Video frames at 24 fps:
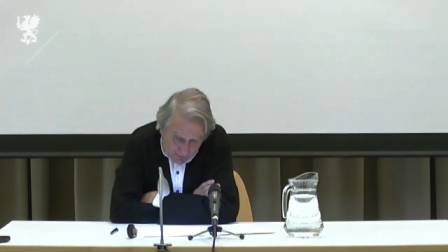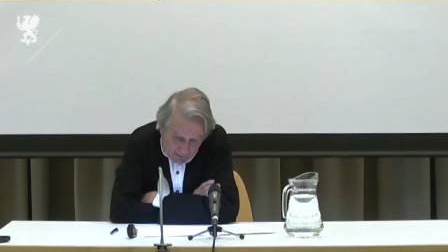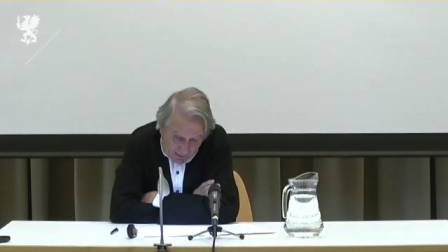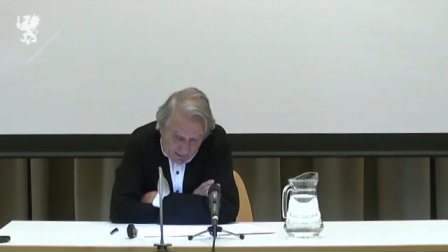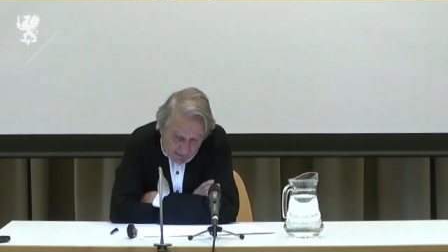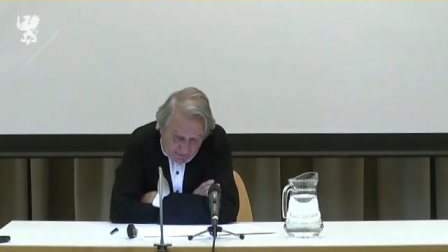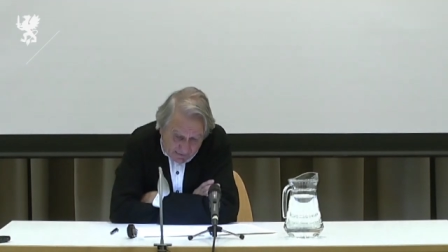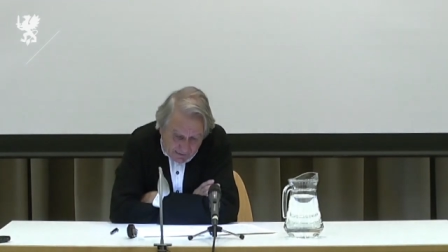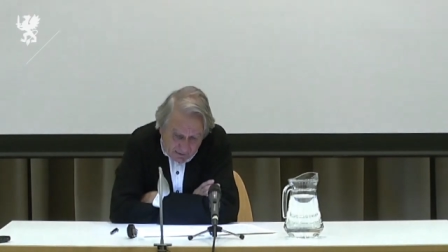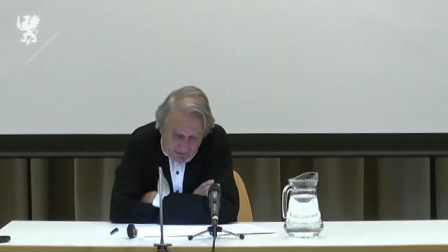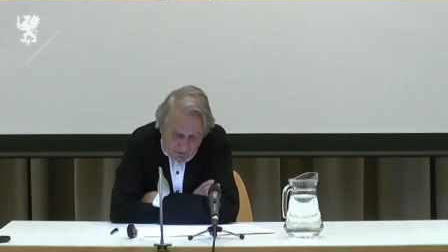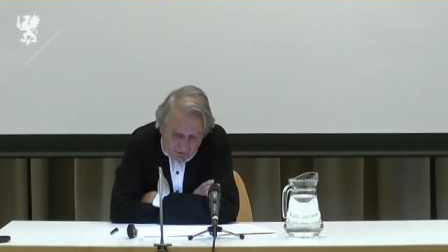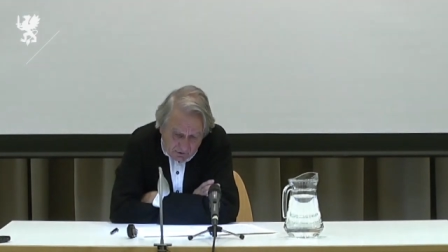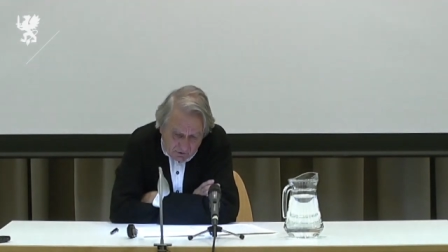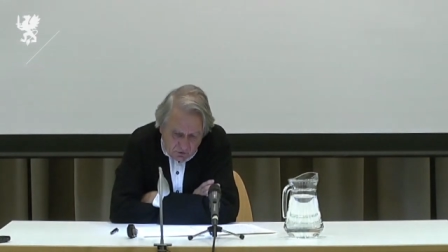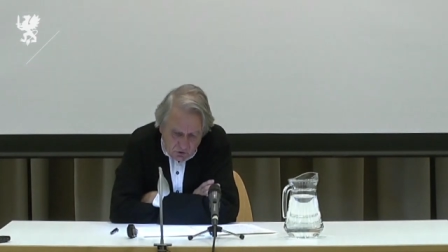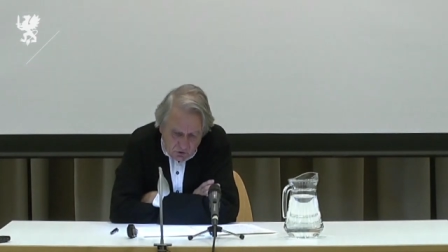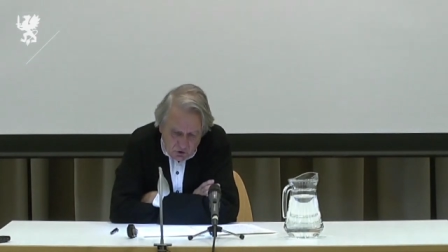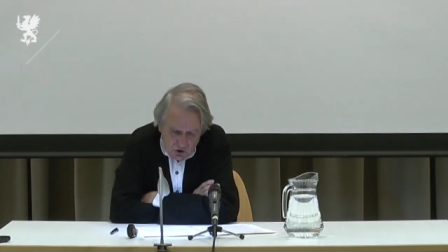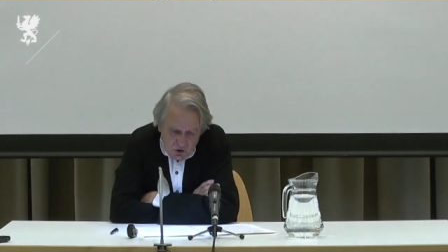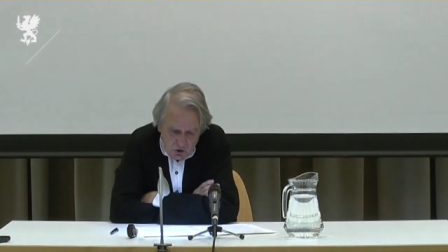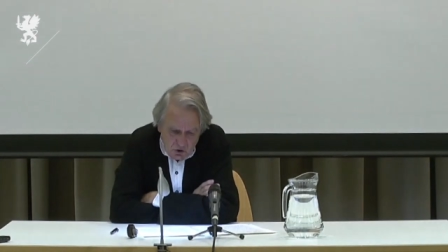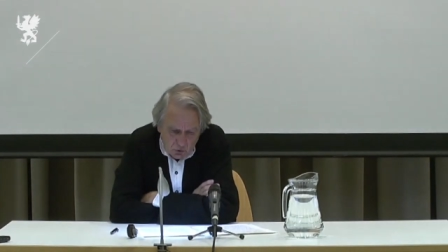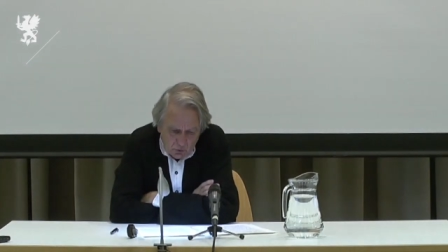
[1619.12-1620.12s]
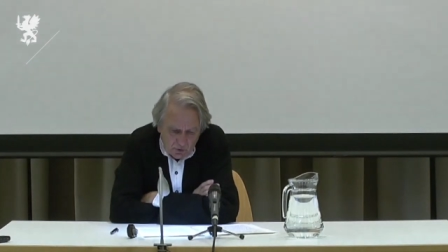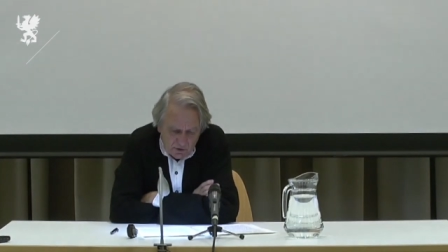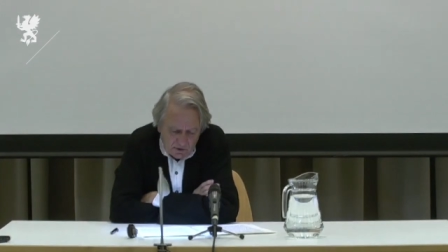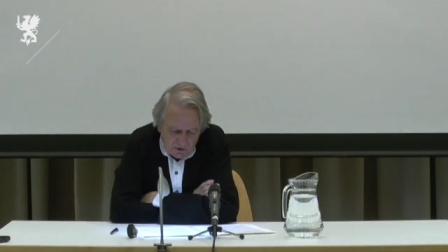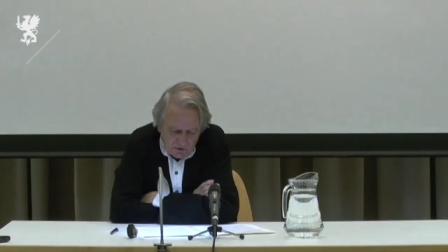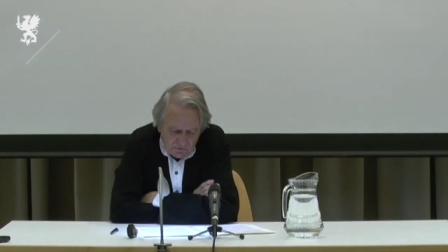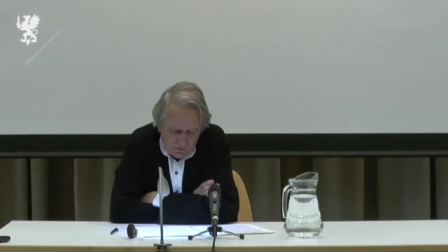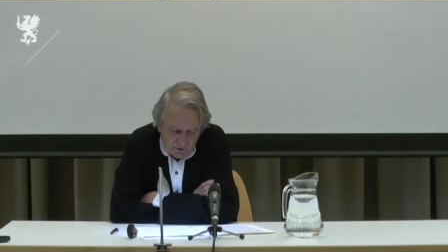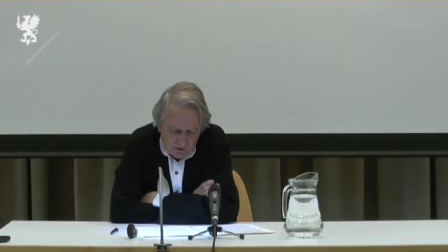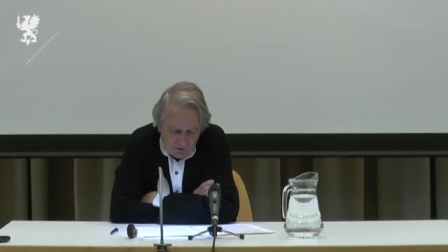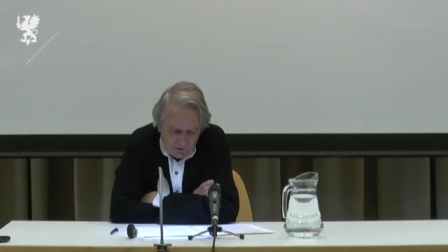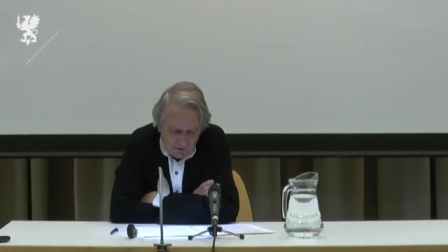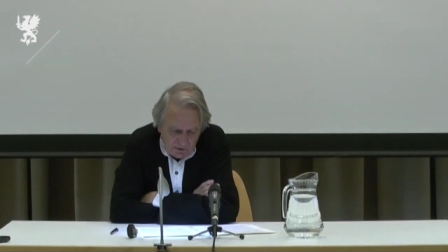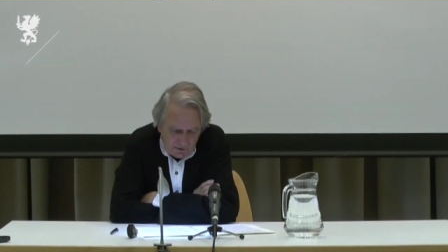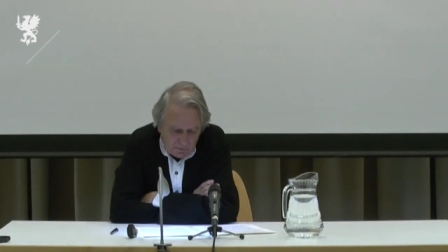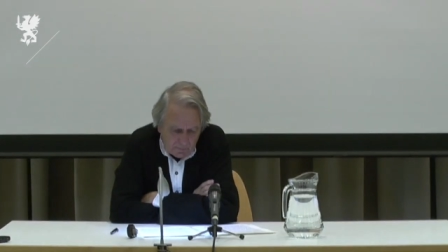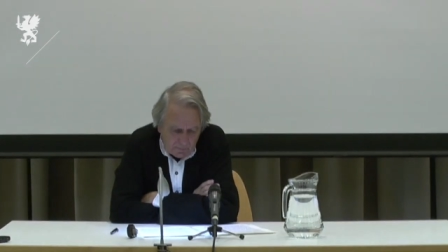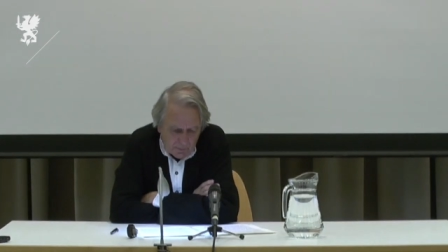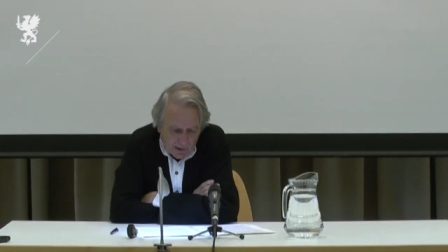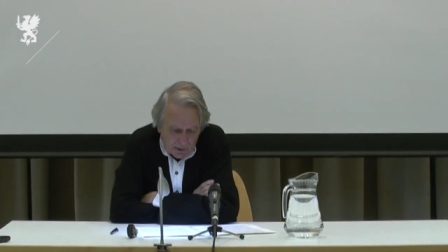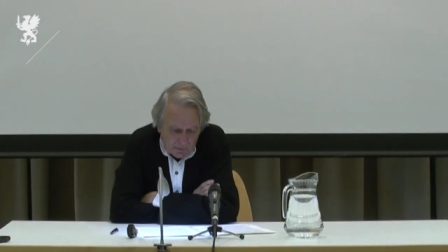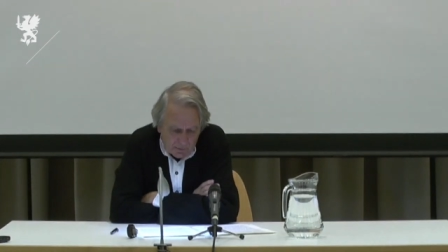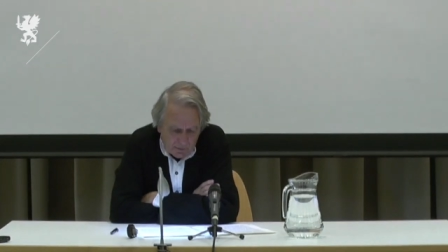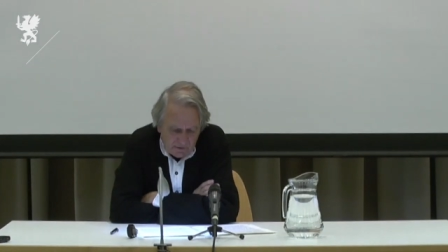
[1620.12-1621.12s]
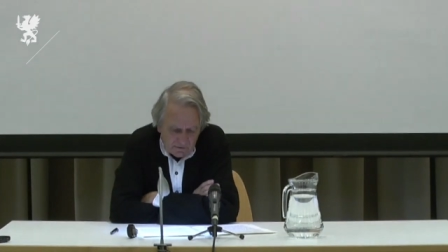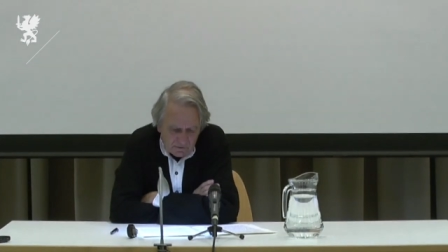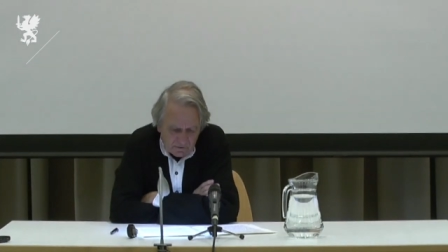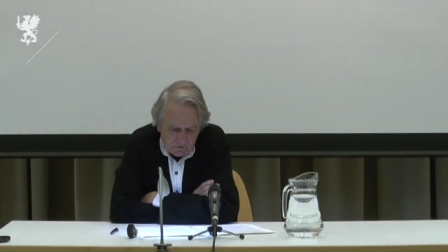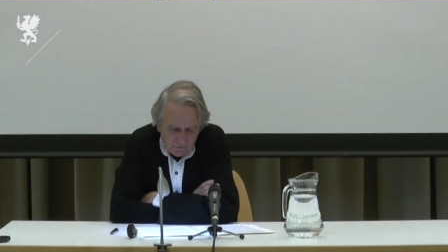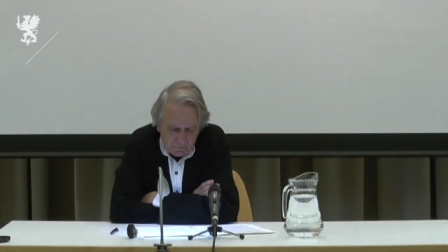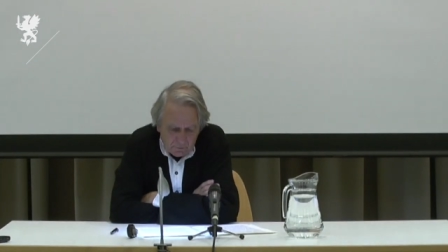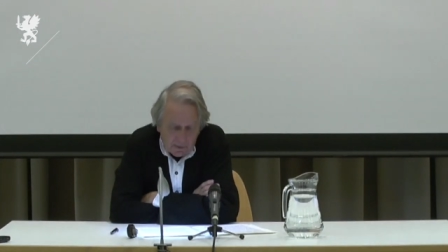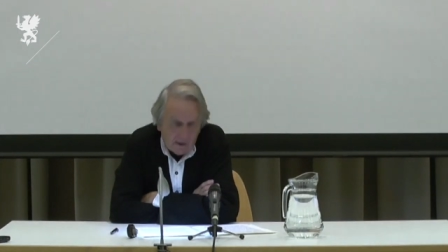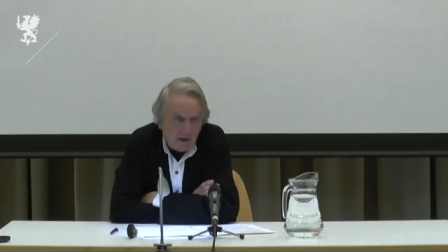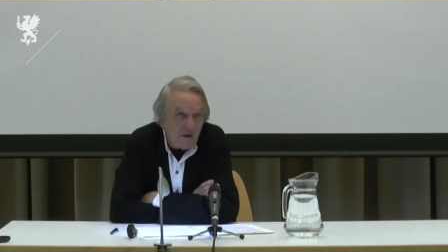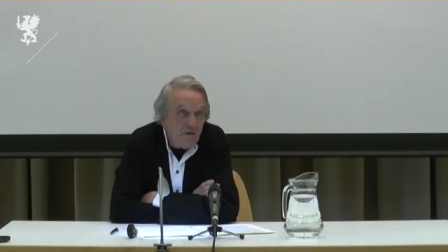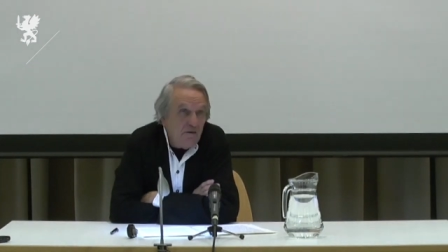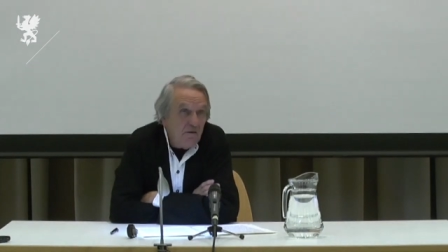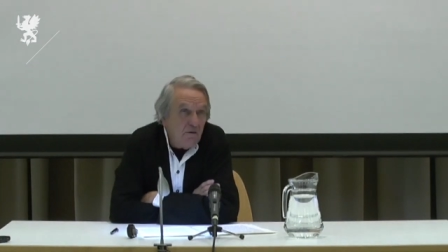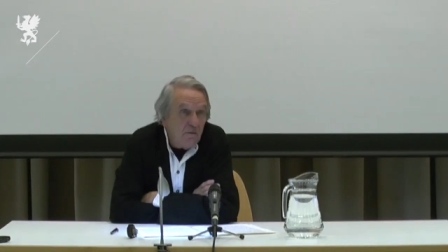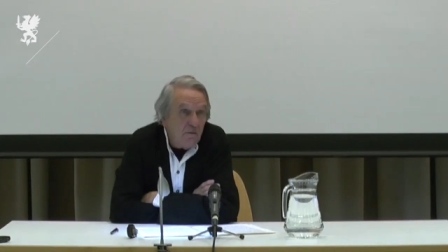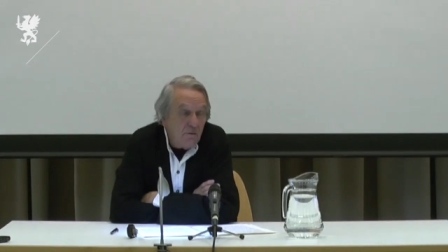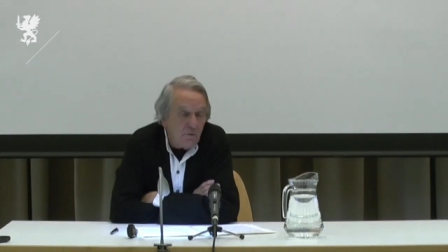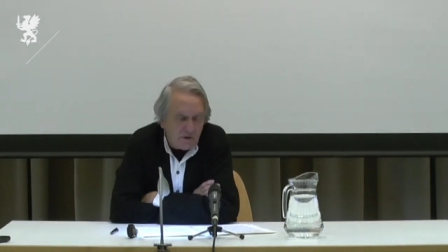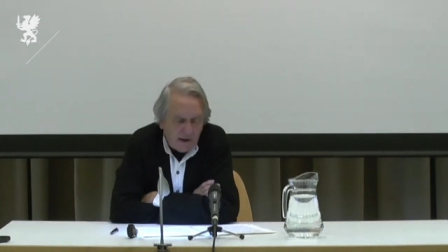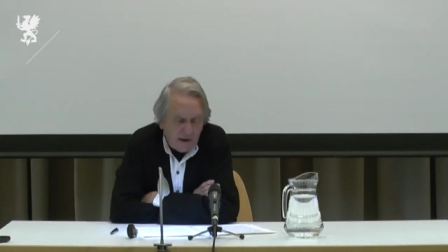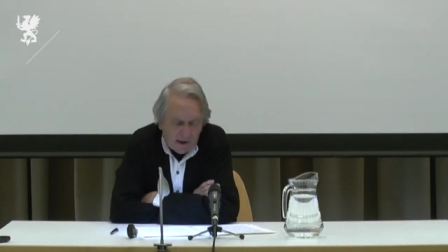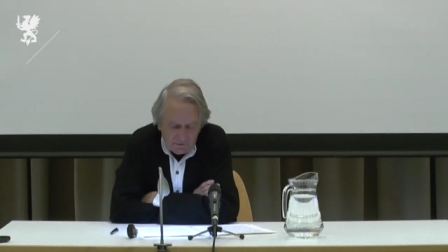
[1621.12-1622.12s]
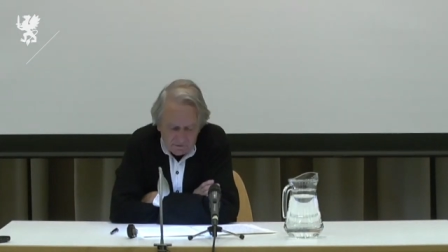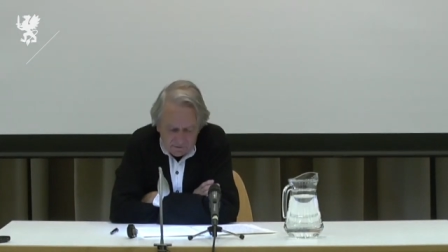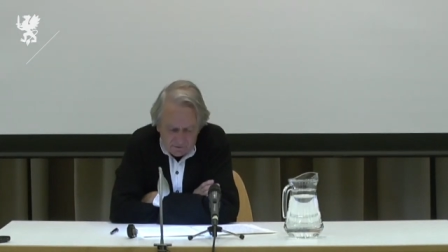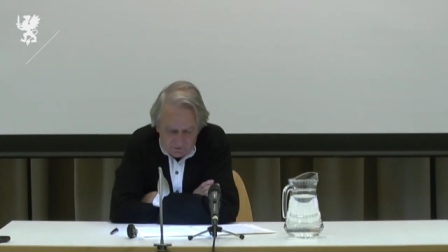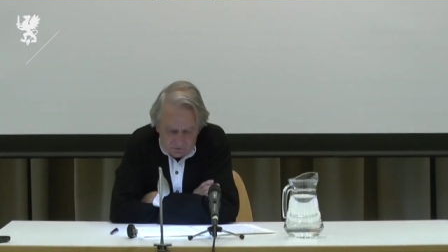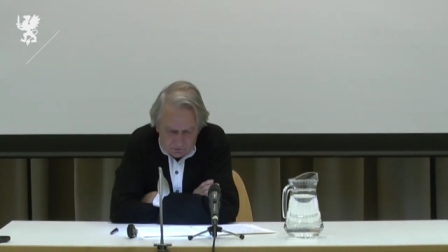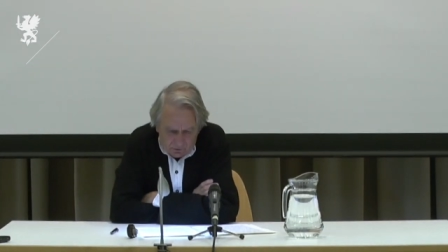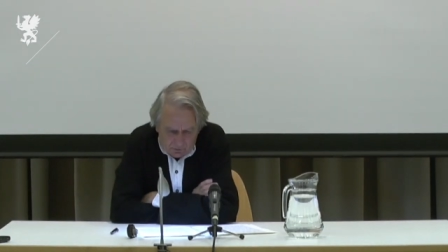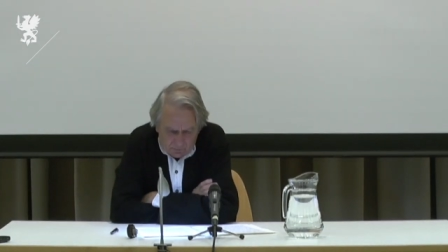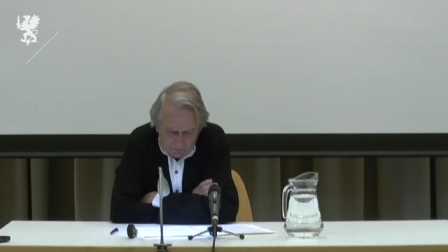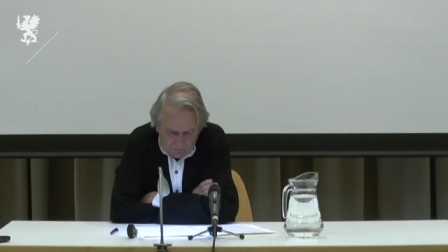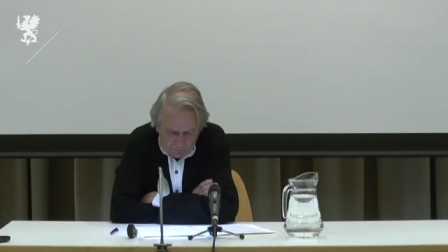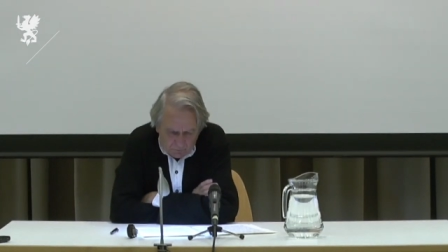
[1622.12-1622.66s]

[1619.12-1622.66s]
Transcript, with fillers: attended the show given in Paris by a dancer